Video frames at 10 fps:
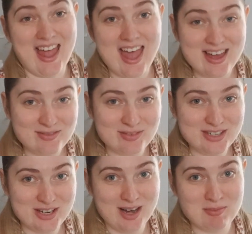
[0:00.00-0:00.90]
Every
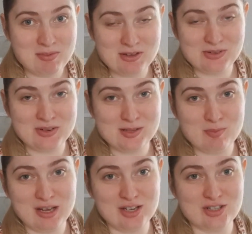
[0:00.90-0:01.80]
time he puts on his
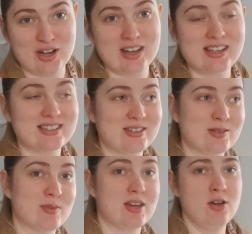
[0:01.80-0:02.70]
pink shirt, he
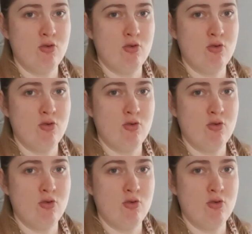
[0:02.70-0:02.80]
tells me,